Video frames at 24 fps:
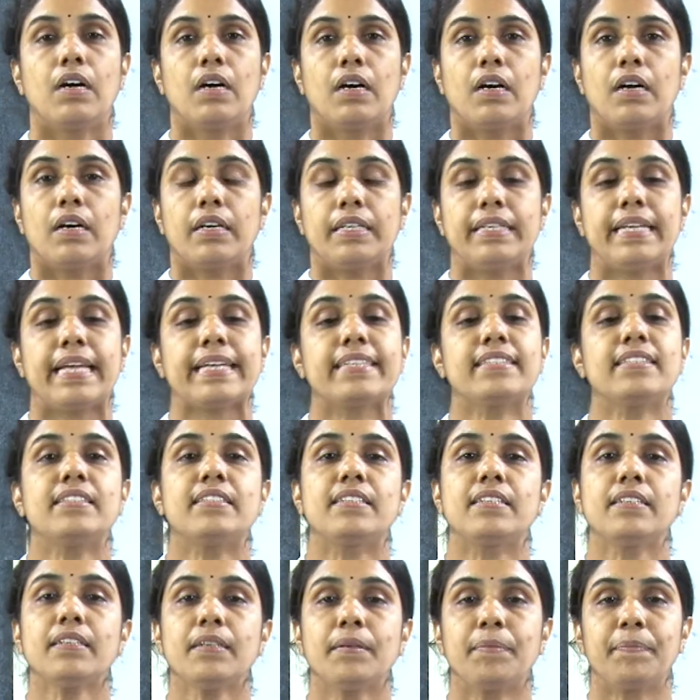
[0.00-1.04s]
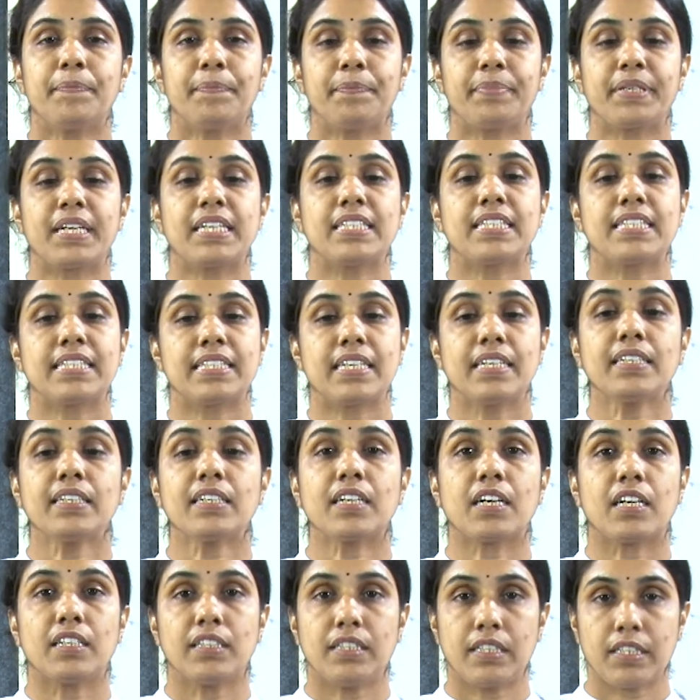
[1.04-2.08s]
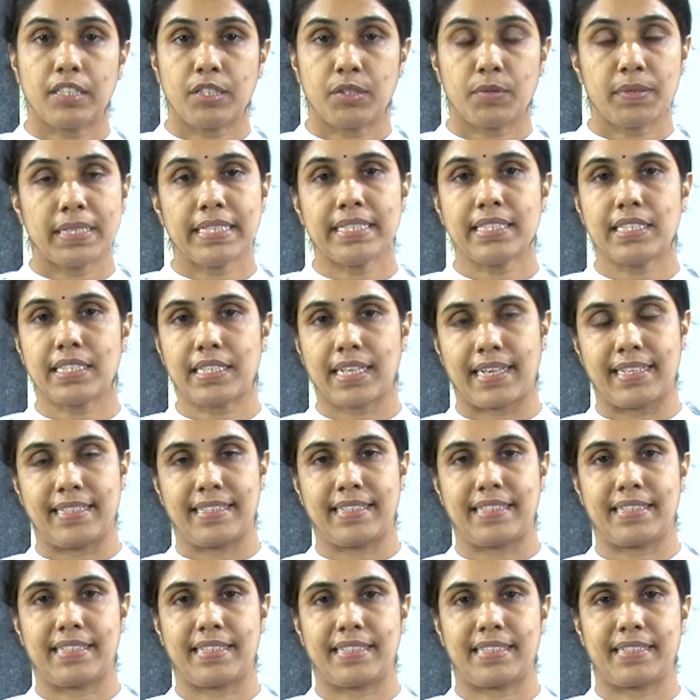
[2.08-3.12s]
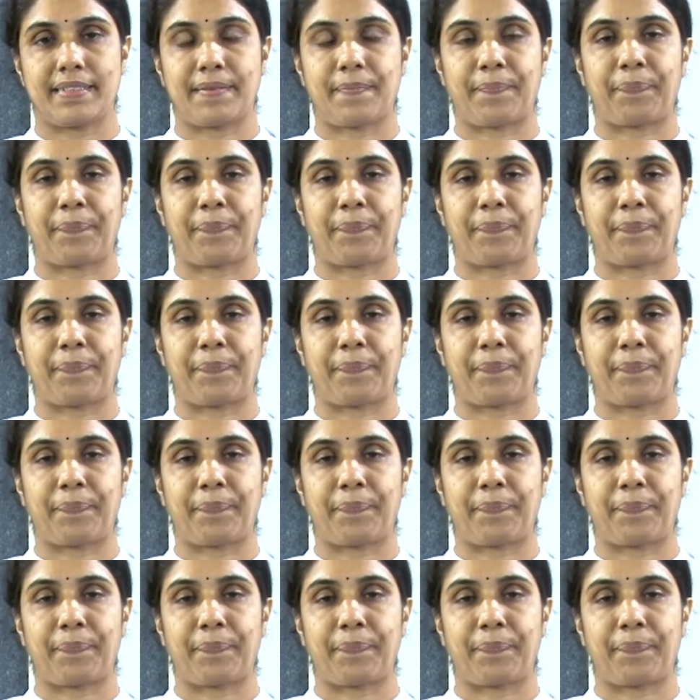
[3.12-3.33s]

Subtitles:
Next, present continuous tense